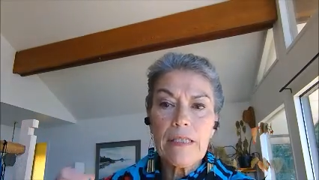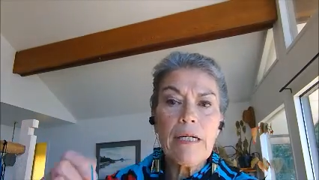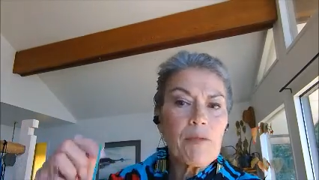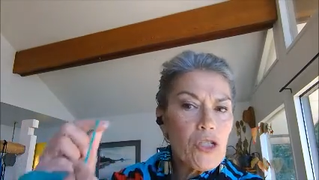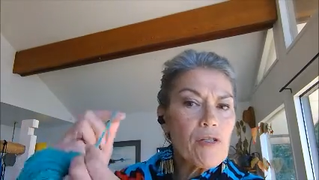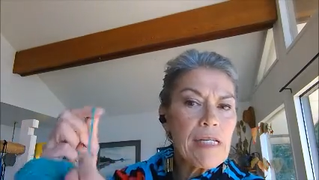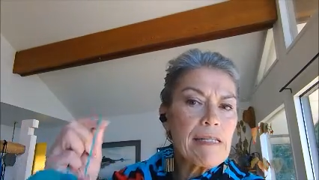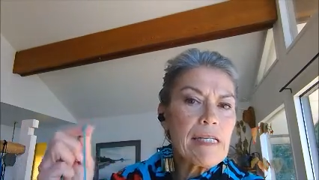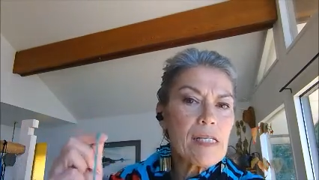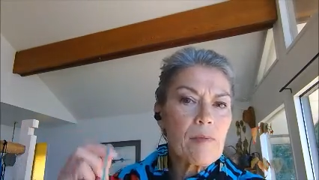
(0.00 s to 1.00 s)
and I'm choosing
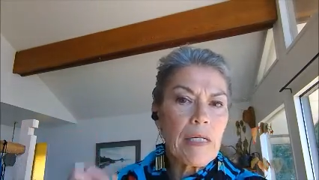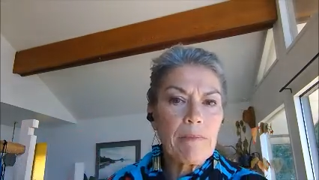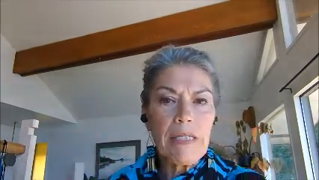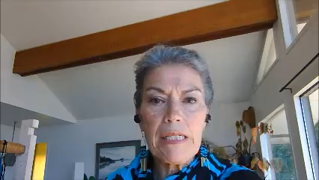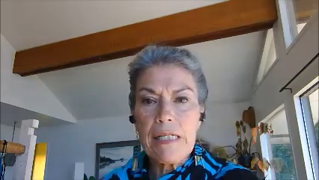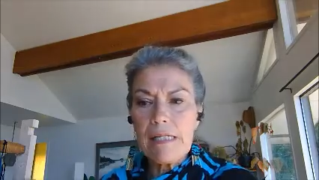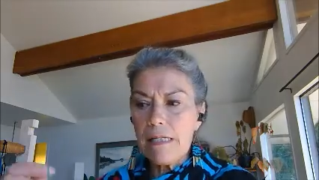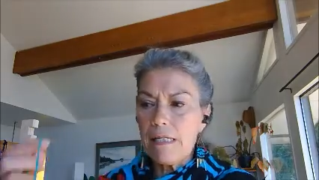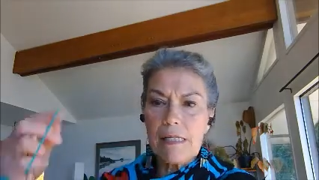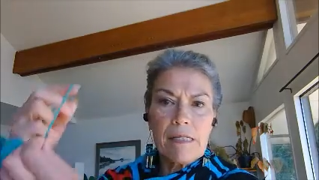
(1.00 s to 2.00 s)
this one
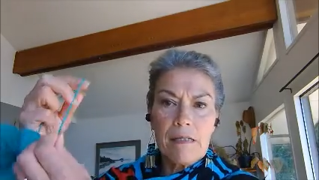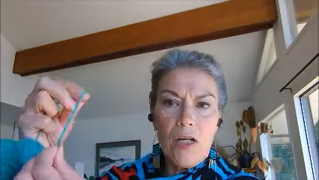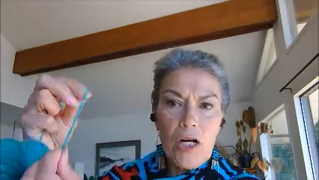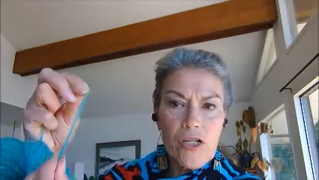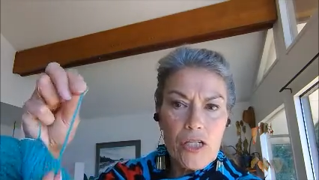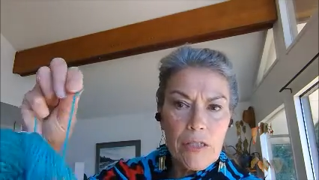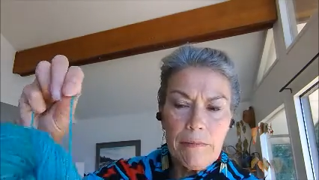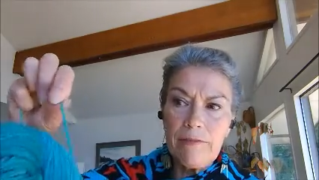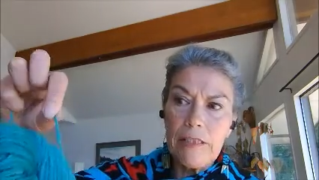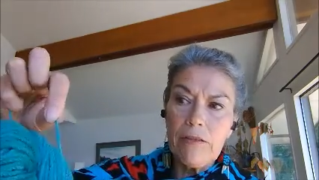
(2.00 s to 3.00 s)
because it's large and
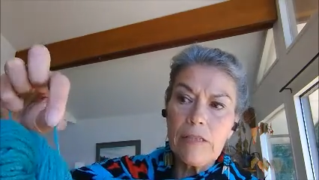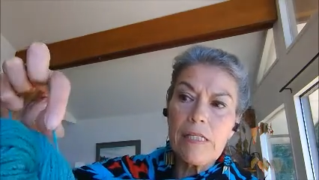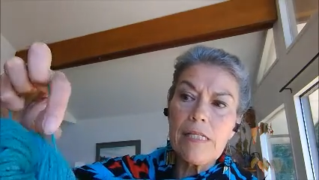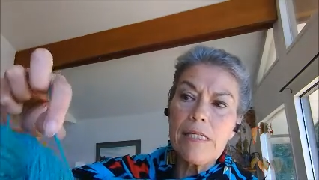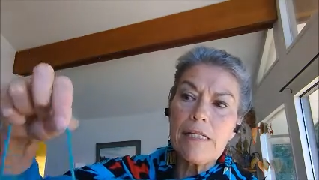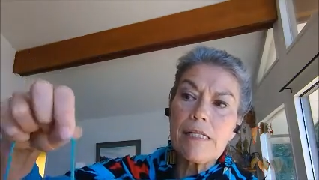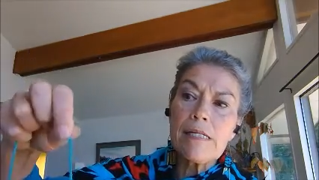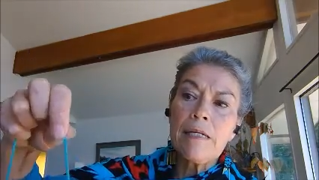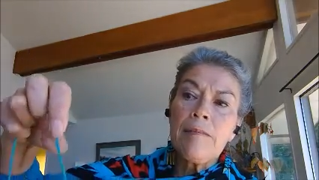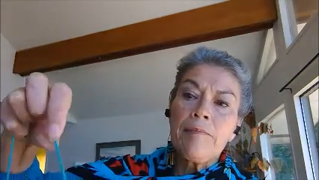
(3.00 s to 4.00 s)
hopefully you can see this,